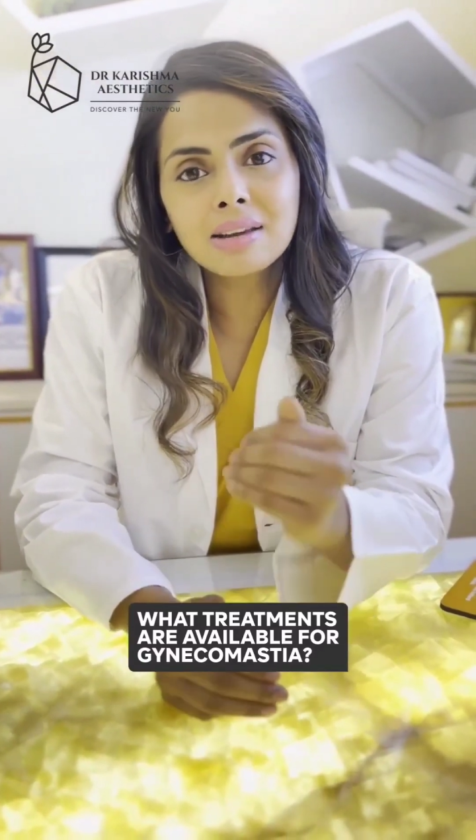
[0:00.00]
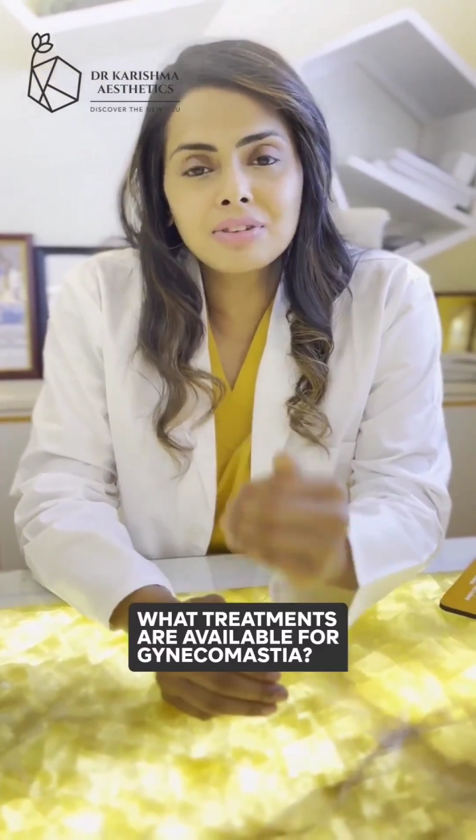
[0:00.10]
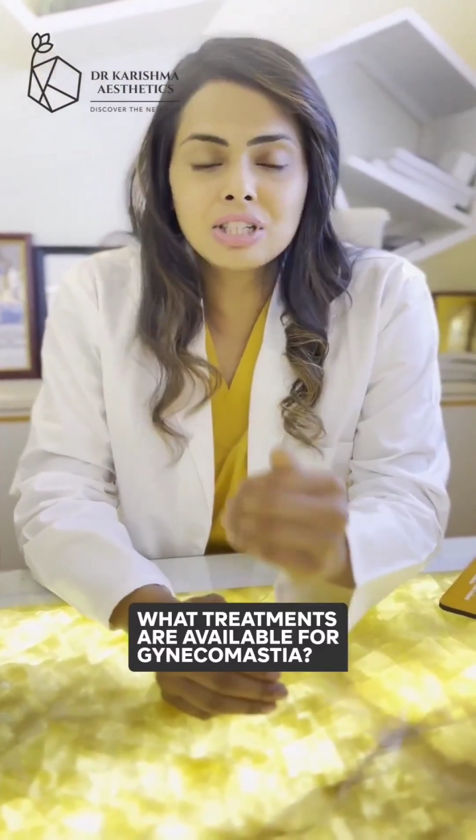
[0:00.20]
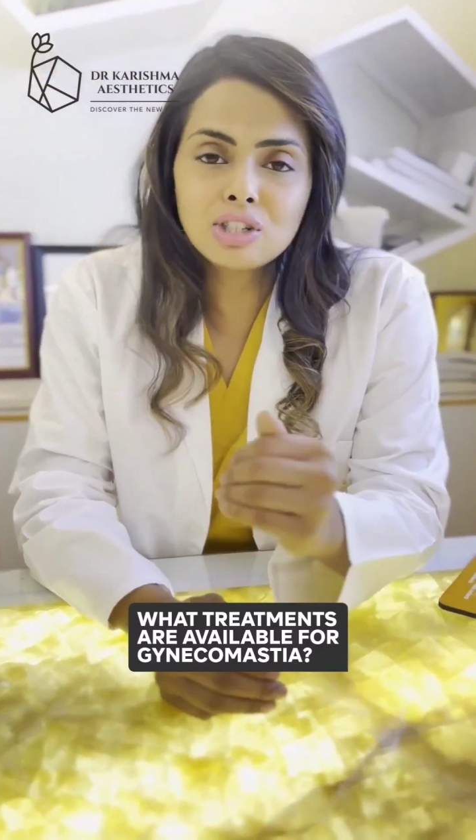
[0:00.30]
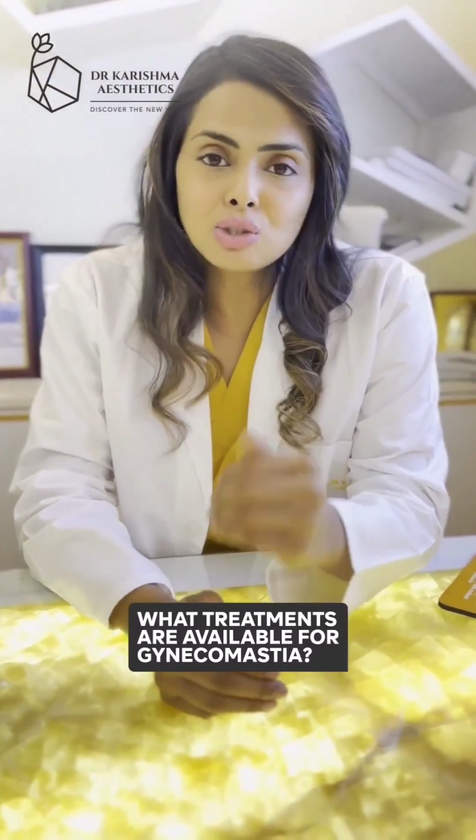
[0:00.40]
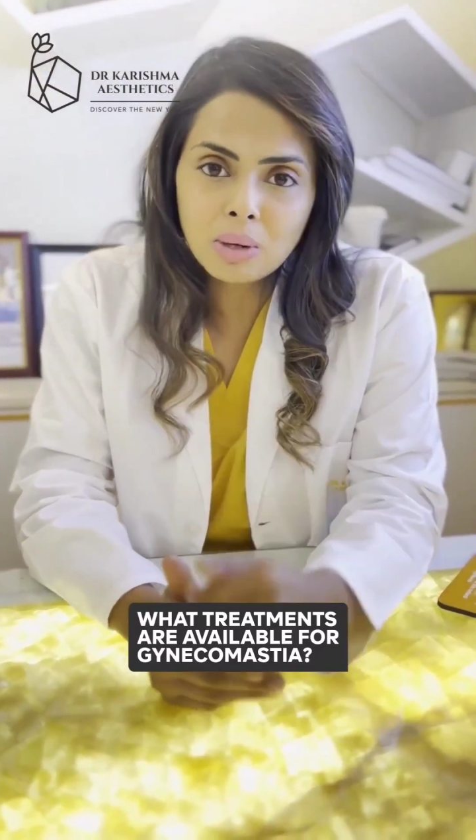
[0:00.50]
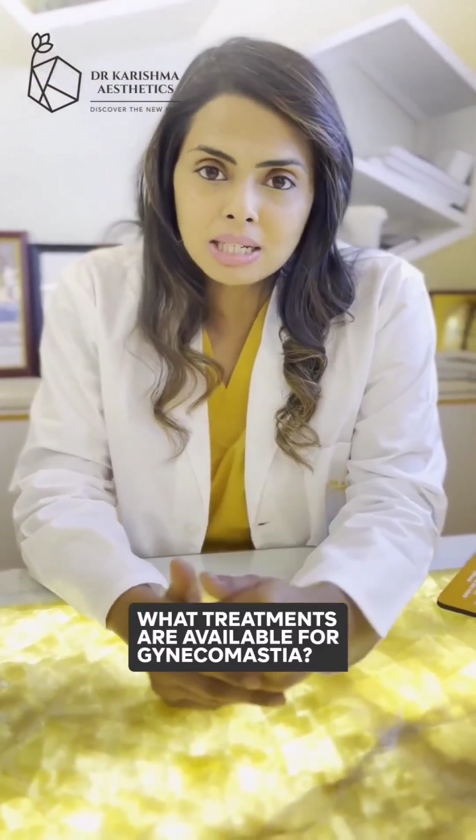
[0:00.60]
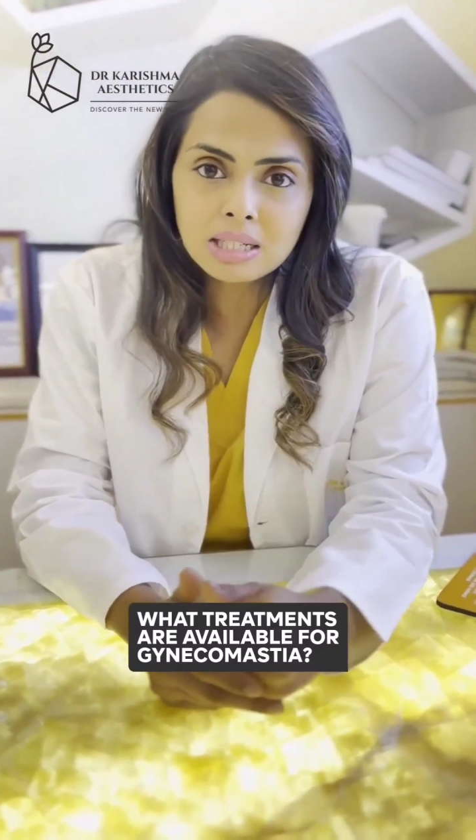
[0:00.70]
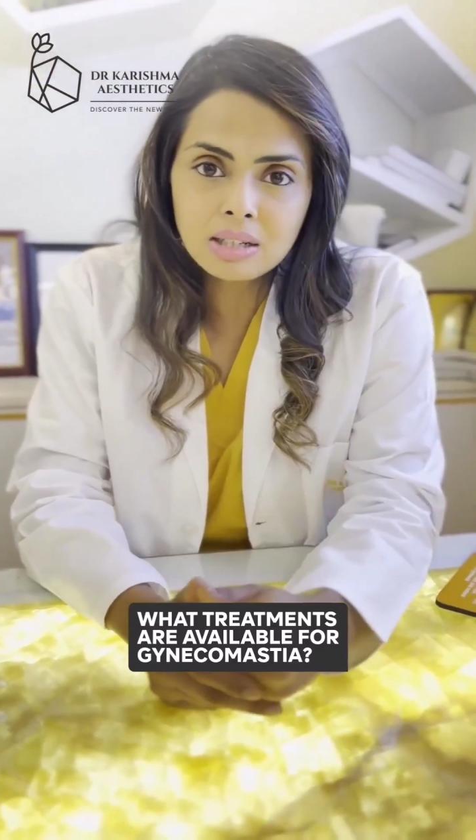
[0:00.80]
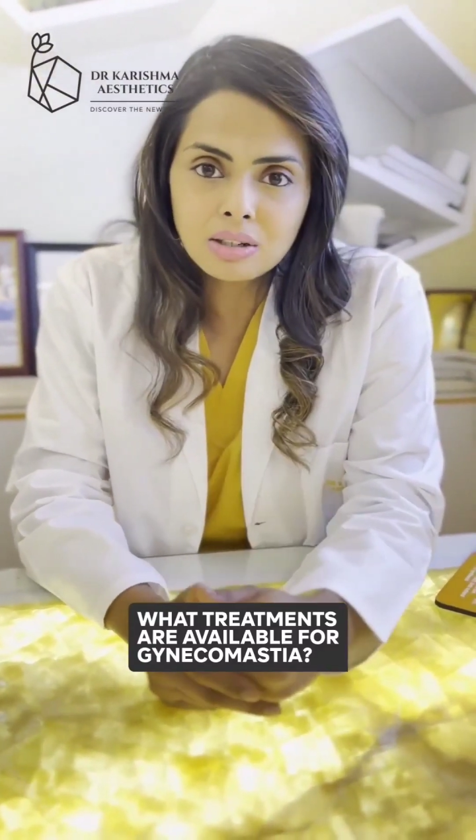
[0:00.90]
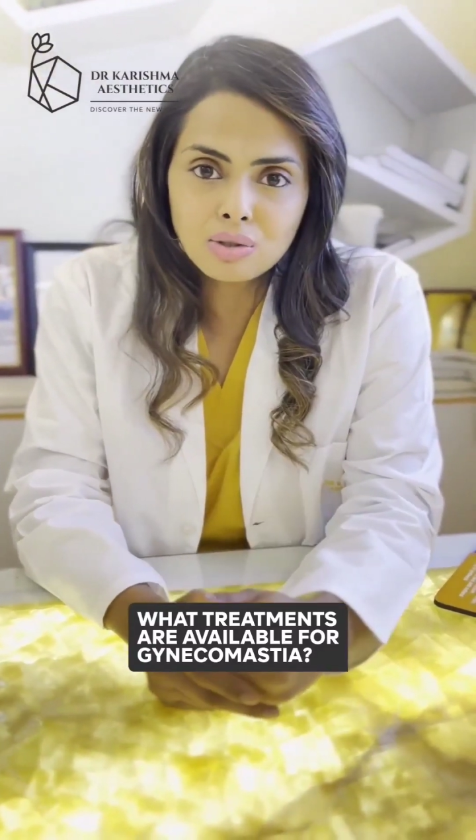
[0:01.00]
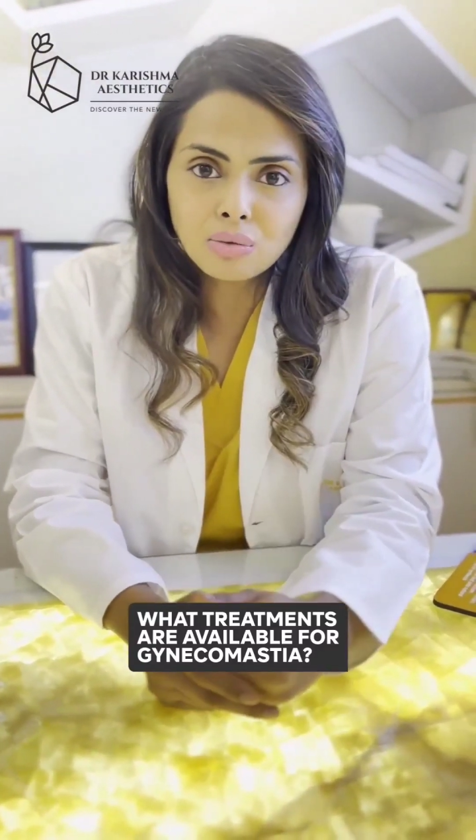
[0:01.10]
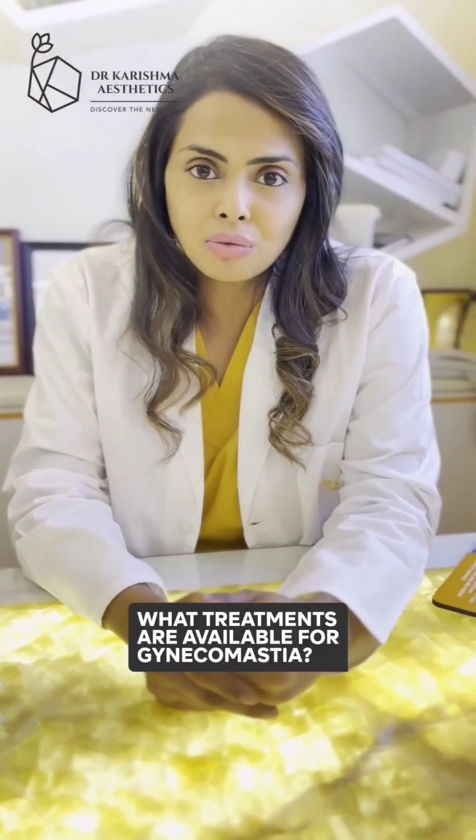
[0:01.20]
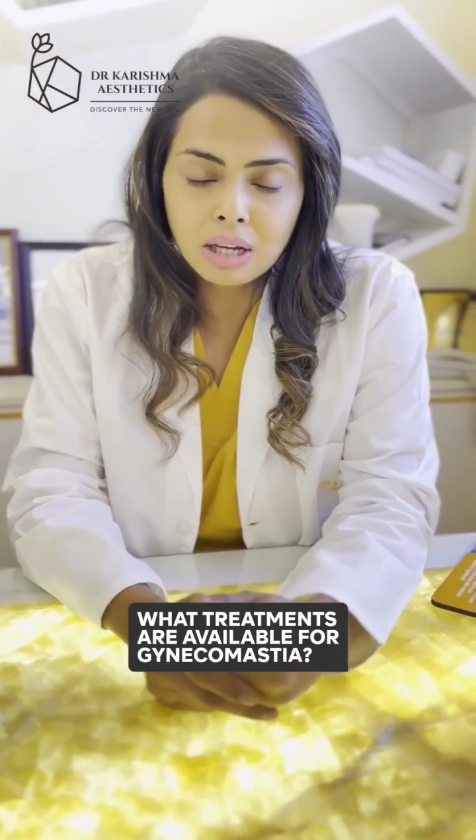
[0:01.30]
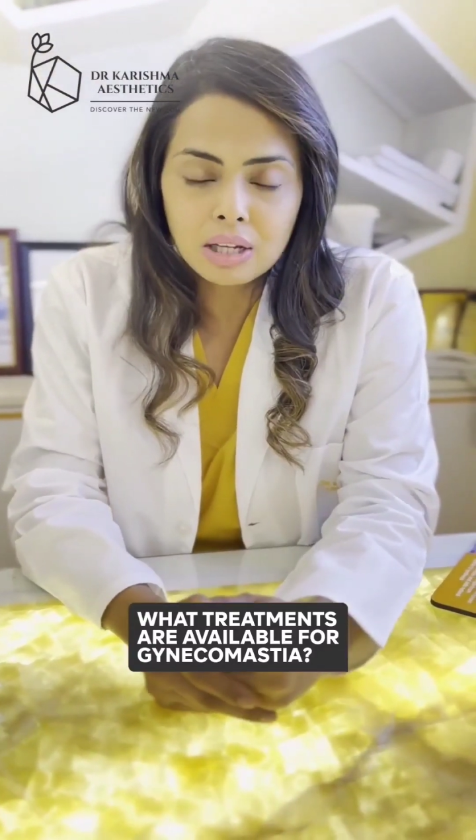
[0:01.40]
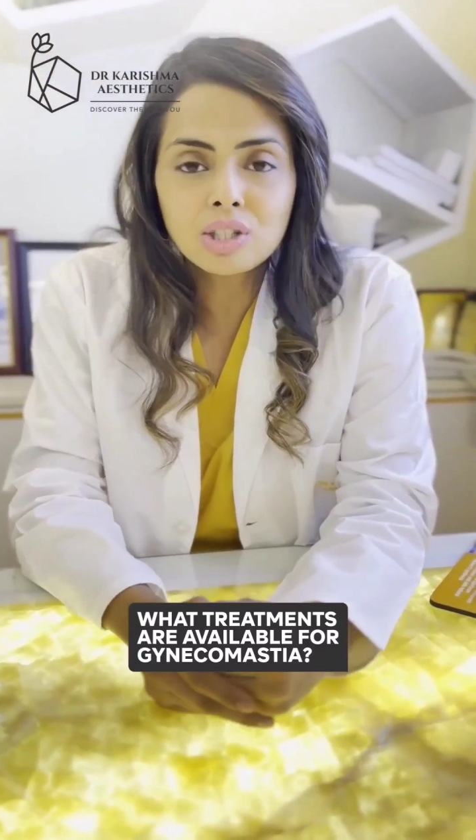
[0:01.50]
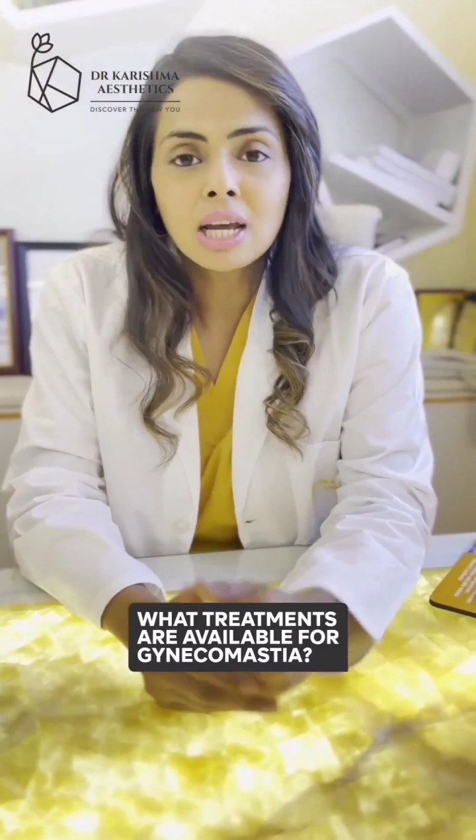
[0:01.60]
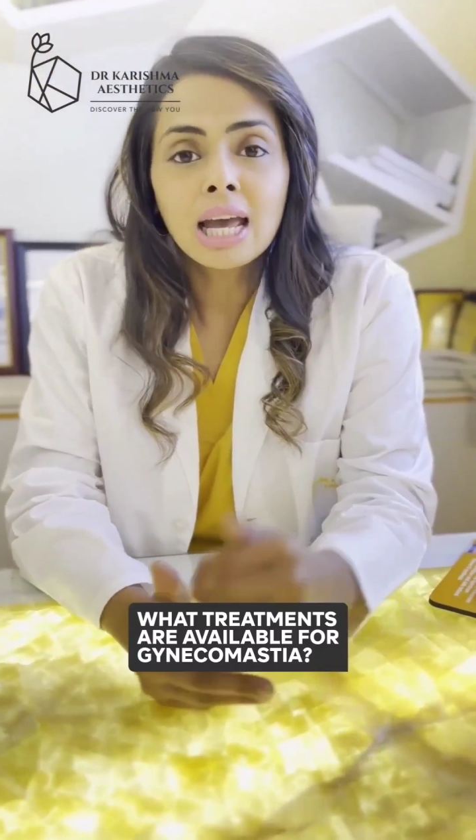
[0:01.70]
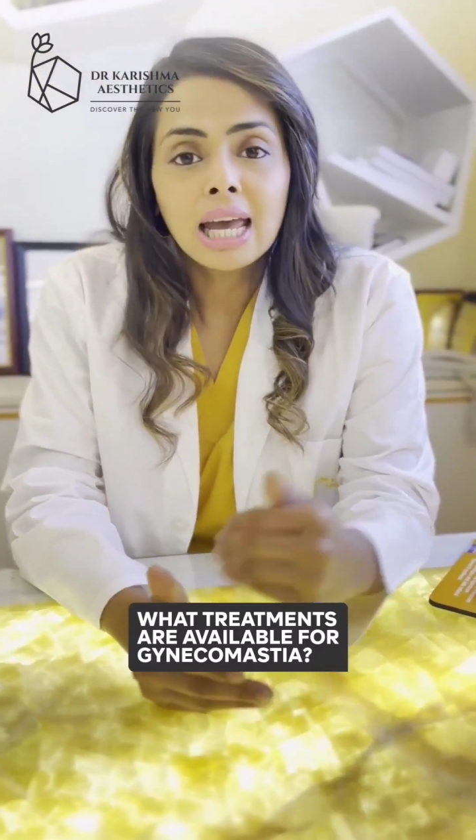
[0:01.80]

17 to 18 years of age